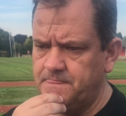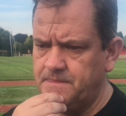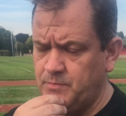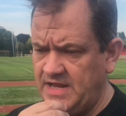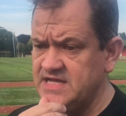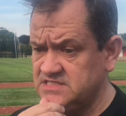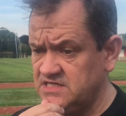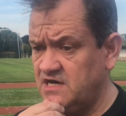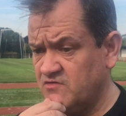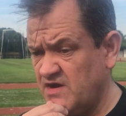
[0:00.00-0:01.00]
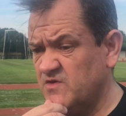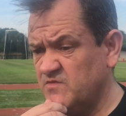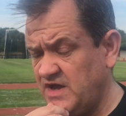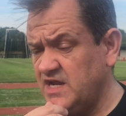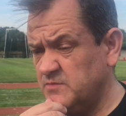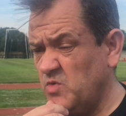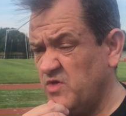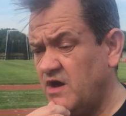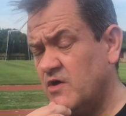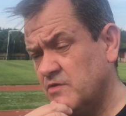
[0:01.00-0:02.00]
the players that are unavailable,
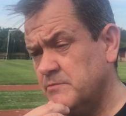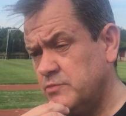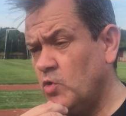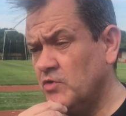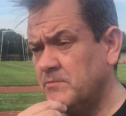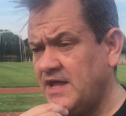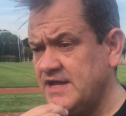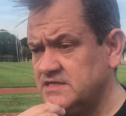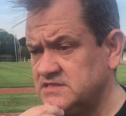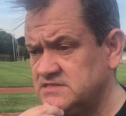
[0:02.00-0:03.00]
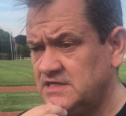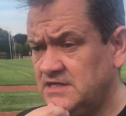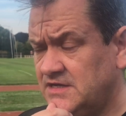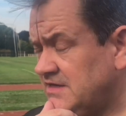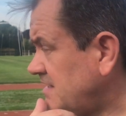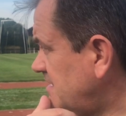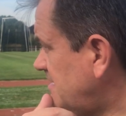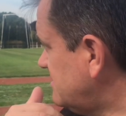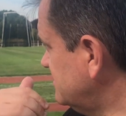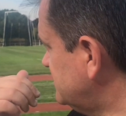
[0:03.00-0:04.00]
that are important players.
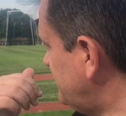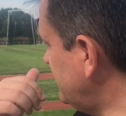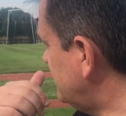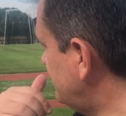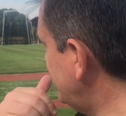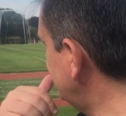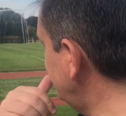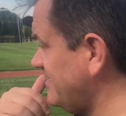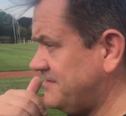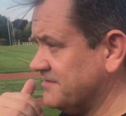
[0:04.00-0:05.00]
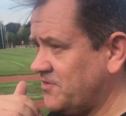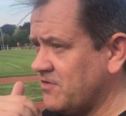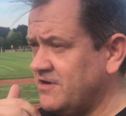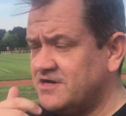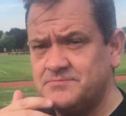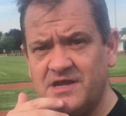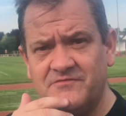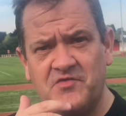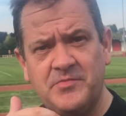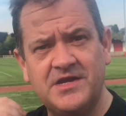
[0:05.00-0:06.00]
I can speak about the length of the grass, but
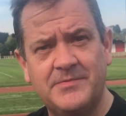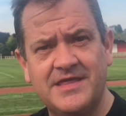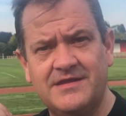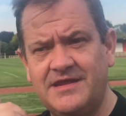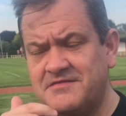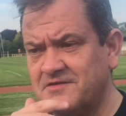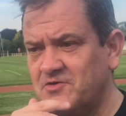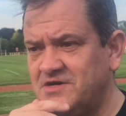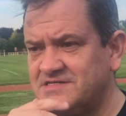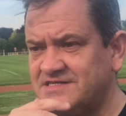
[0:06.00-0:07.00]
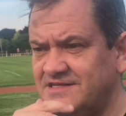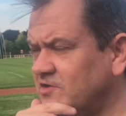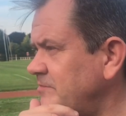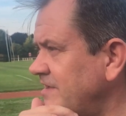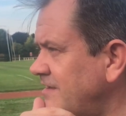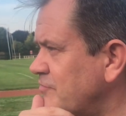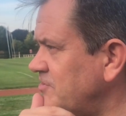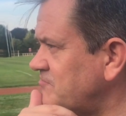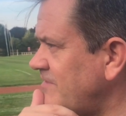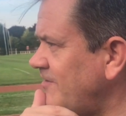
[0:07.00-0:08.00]
if I speak about the length of the grass, that's a little bit like
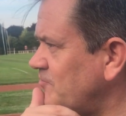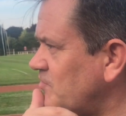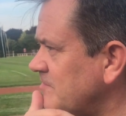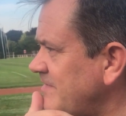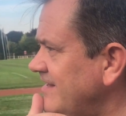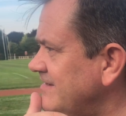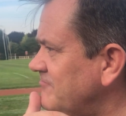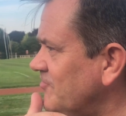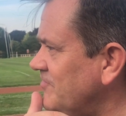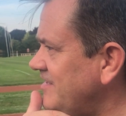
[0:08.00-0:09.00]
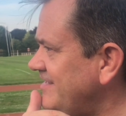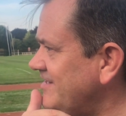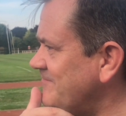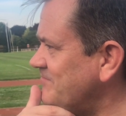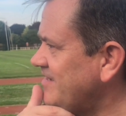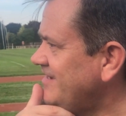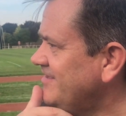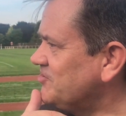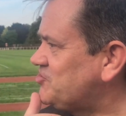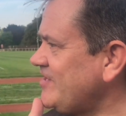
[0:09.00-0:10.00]
British Rail talking about leaves on
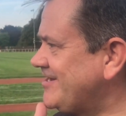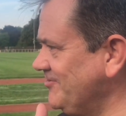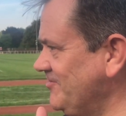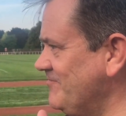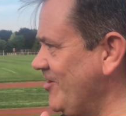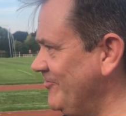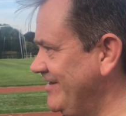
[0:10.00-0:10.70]
the track at the moment.